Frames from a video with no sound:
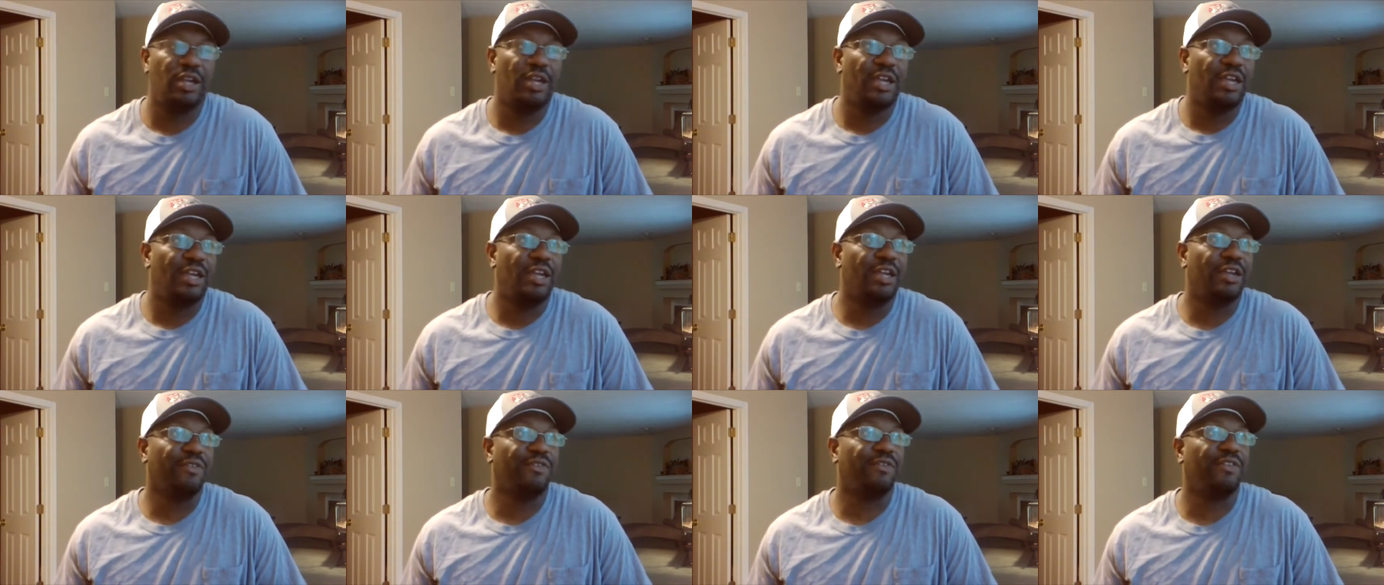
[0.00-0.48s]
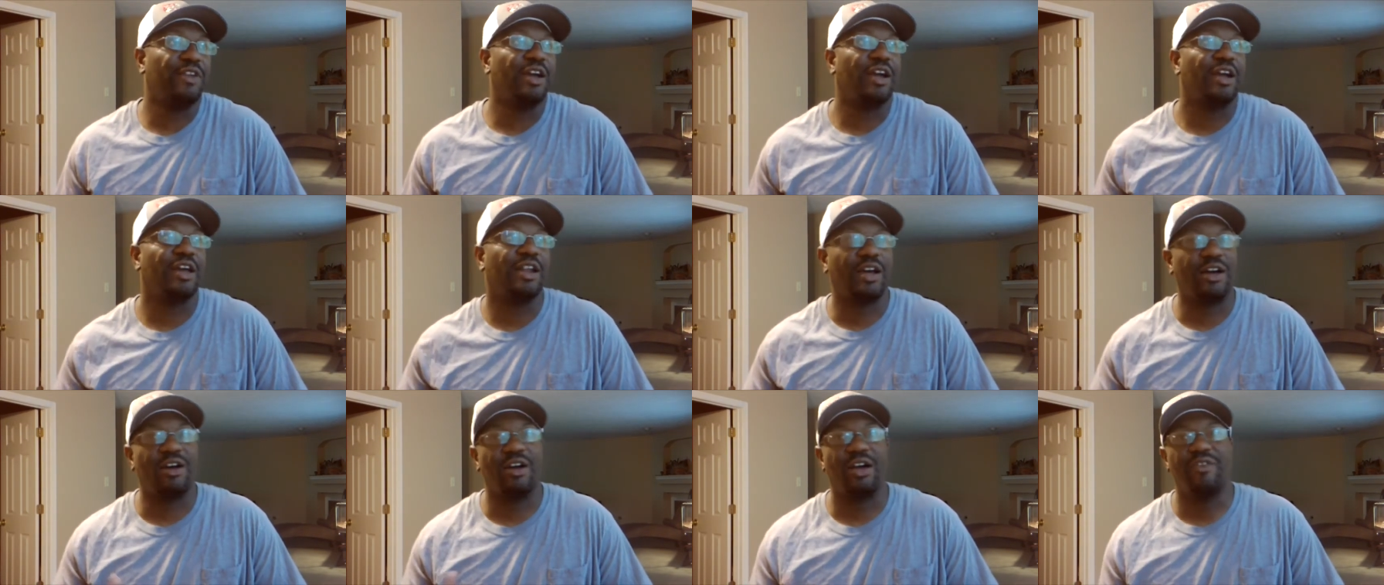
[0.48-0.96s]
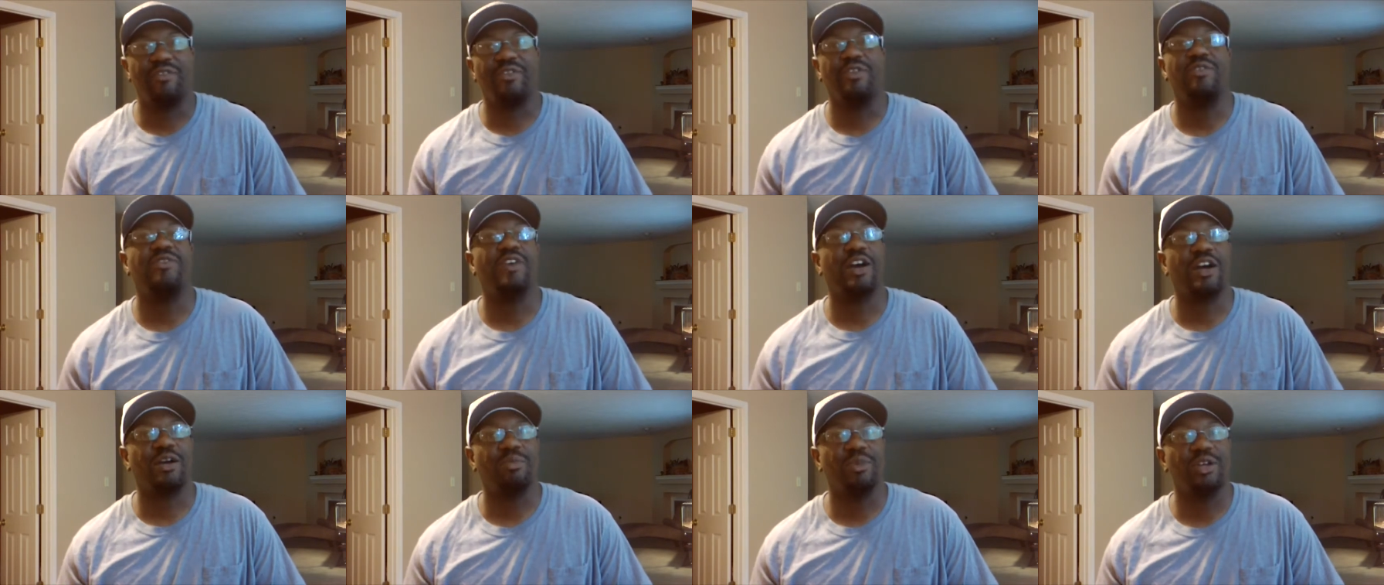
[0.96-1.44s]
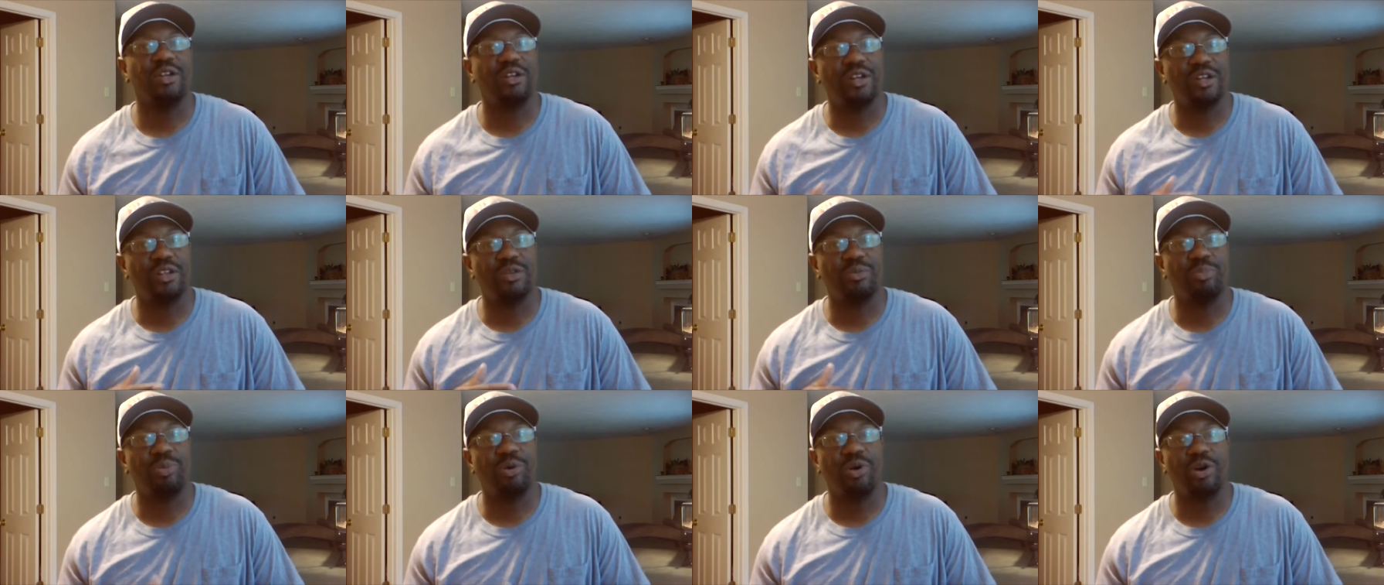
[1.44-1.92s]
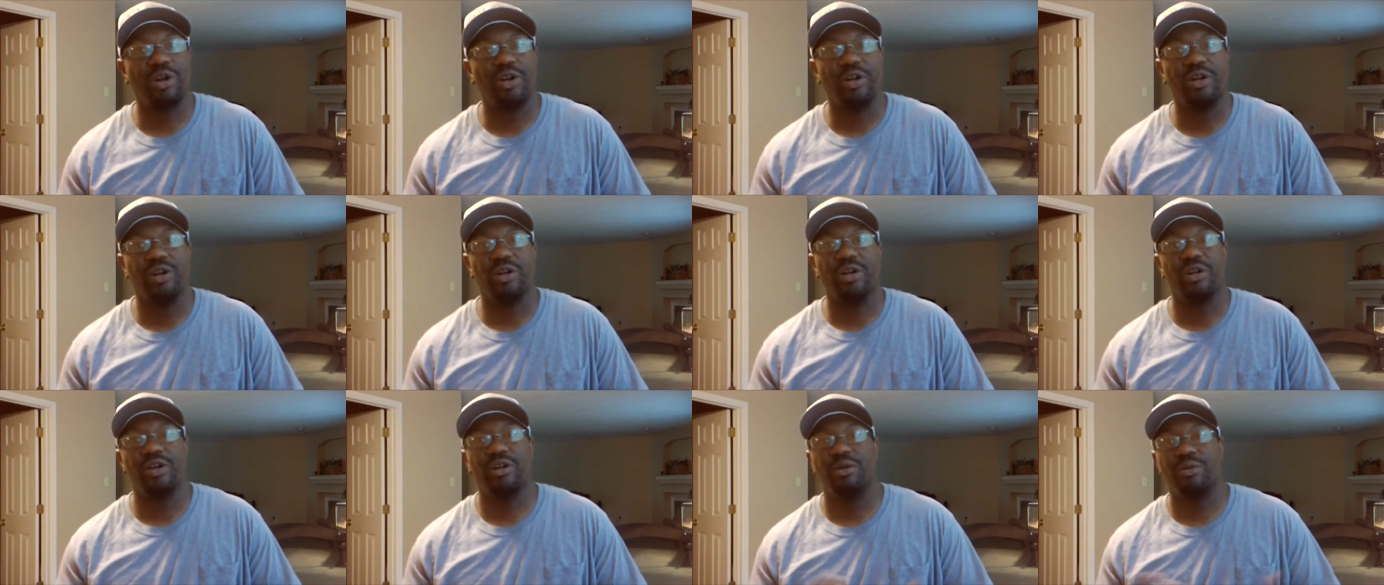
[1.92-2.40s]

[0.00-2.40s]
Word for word: If not, I'll have to find me another partner.